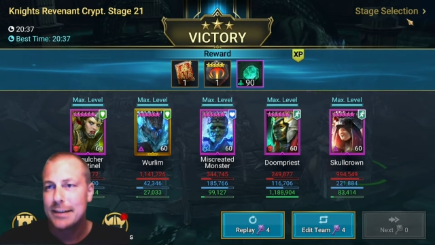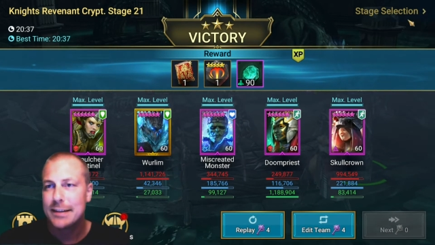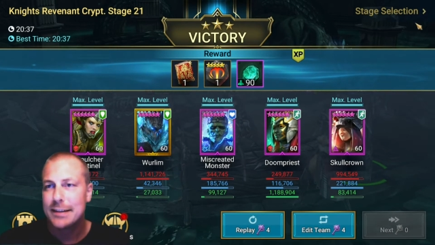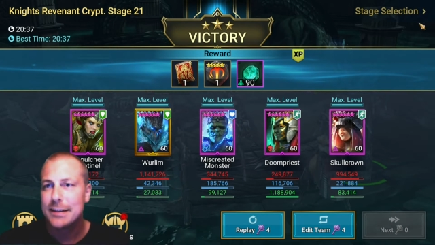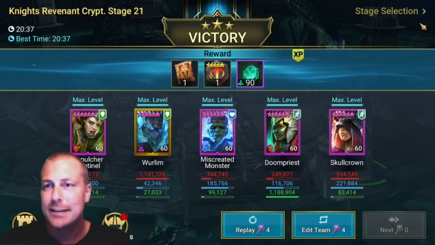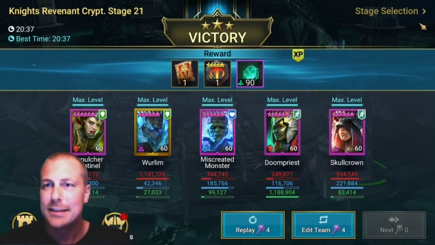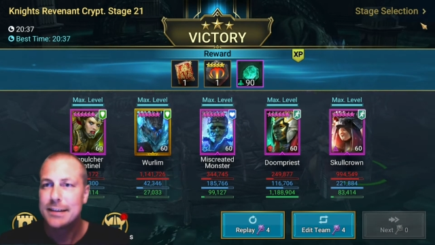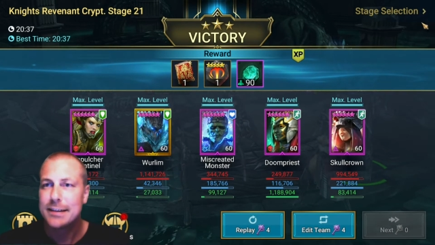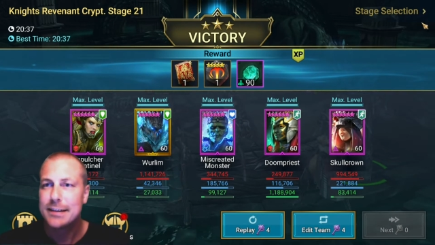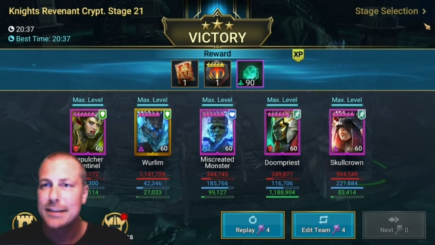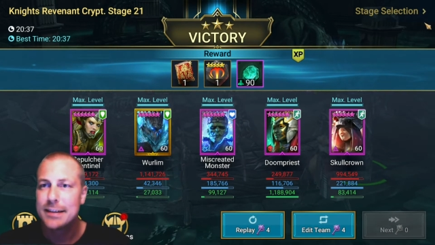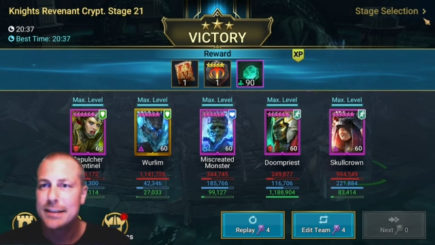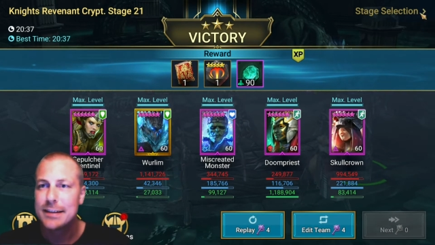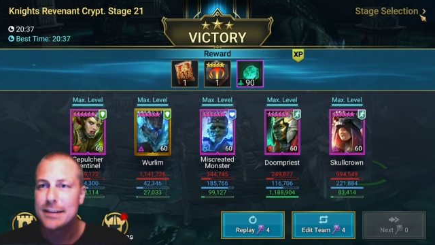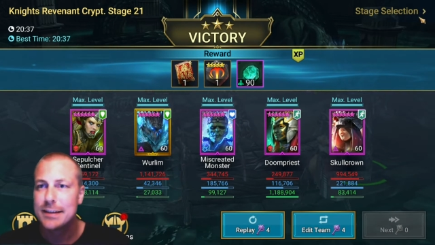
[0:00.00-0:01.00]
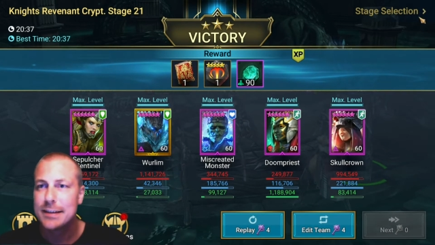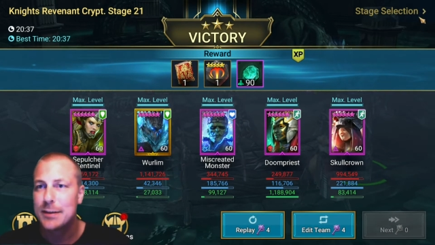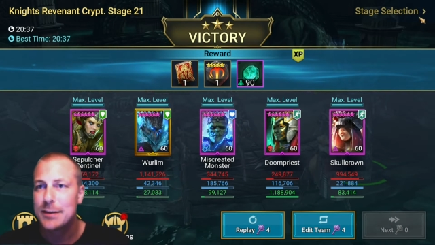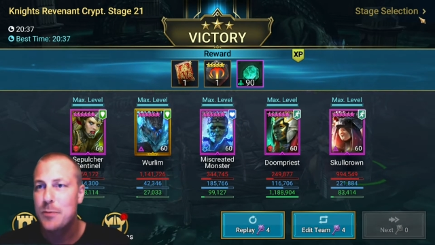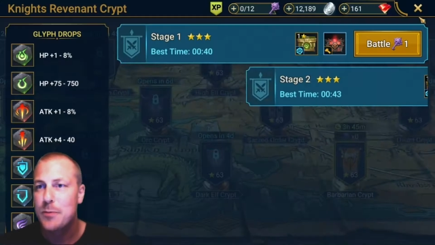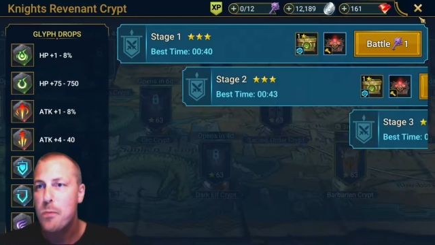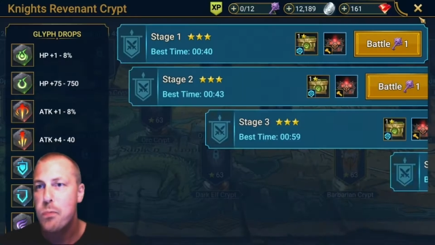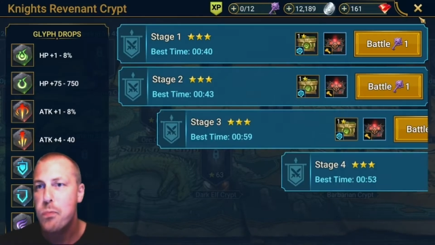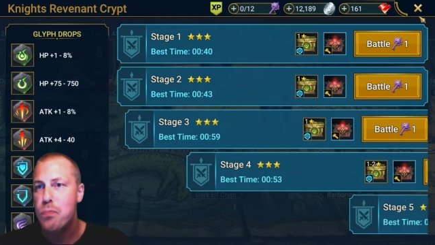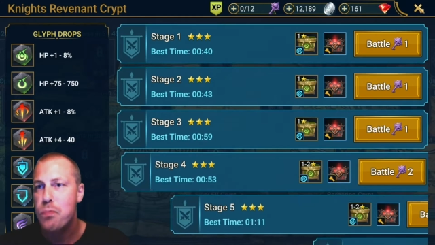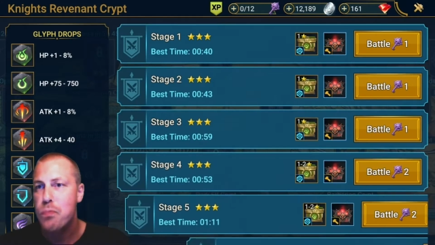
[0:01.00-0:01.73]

(silence)